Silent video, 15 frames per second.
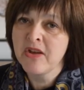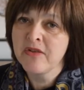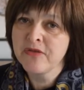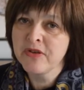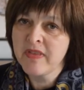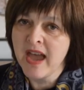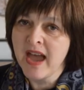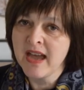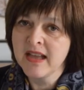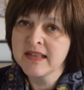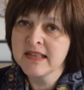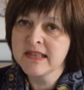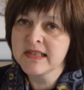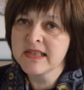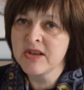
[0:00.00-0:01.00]
For that,
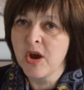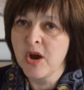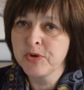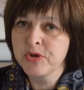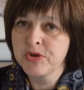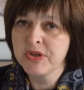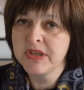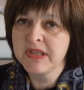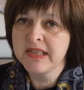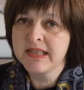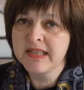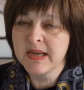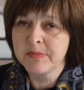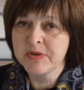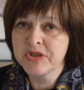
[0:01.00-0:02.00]
it's the opportunity to
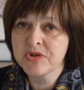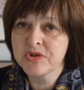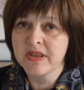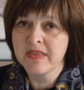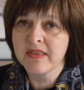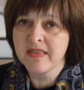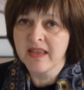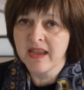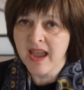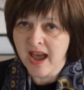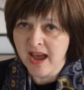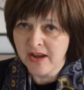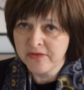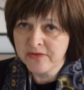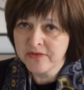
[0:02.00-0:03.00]
demonstrate that they
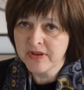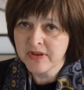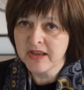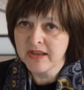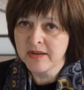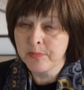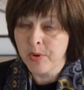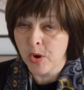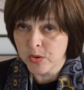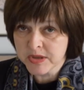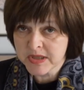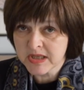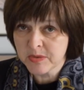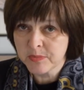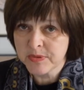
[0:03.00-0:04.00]
have uh,
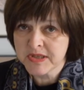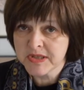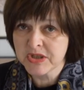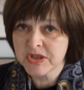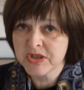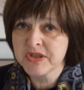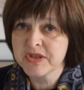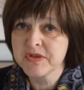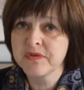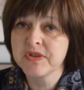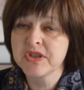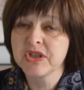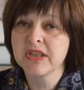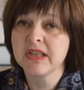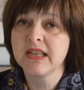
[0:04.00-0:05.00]
posted the position
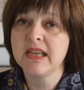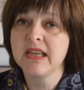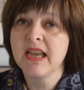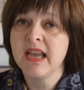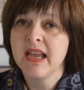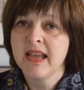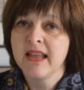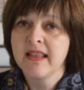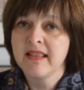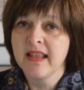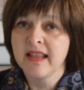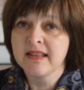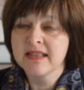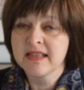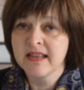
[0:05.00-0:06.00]
sufficiently,
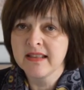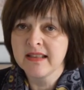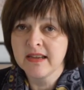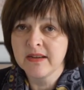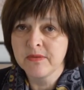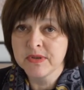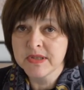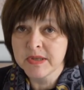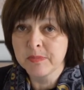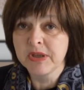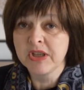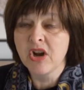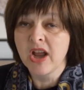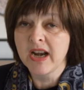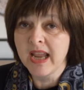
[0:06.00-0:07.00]
that uh, they were
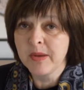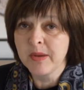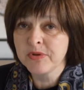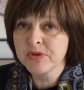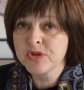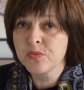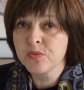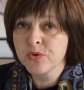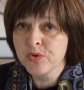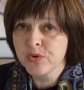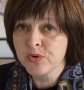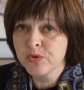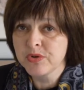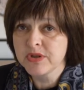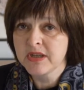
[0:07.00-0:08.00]
simply not able to
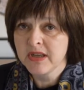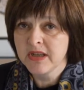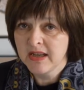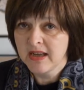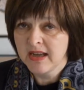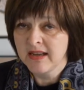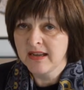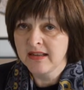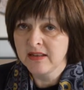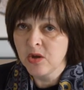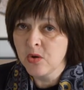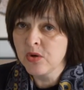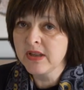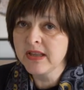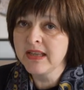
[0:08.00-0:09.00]
recruit uh,
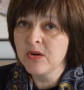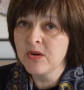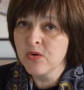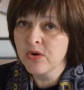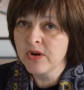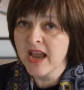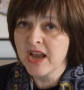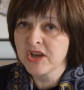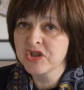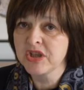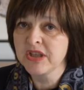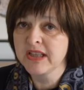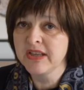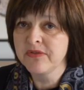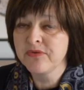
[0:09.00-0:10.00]
locally or
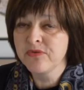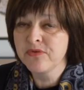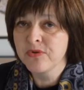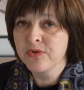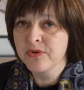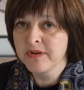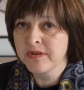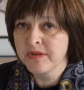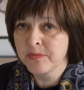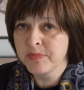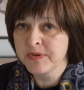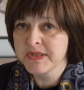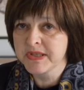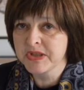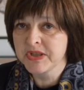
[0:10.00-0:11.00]
nationally for the
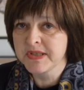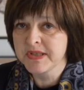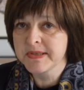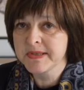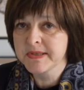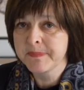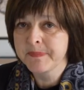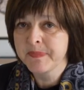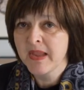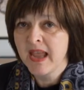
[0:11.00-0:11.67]
positions.